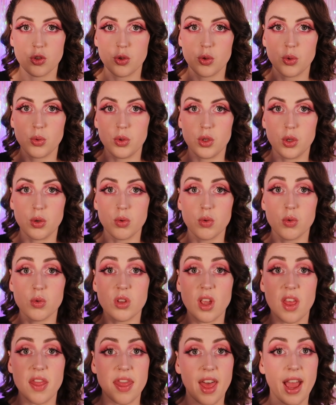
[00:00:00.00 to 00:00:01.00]
to
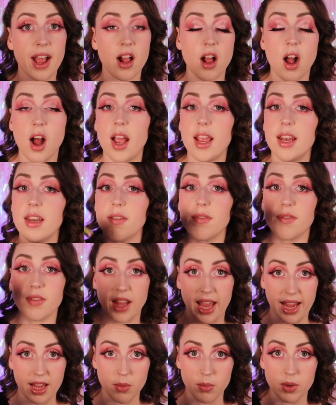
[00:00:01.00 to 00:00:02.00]
use that kind of
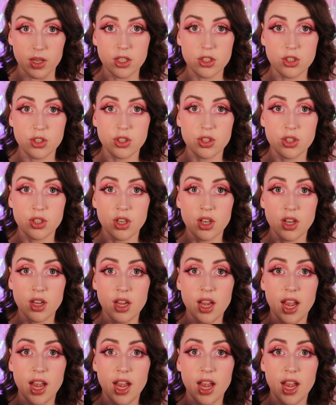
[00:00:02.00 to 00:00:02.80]
language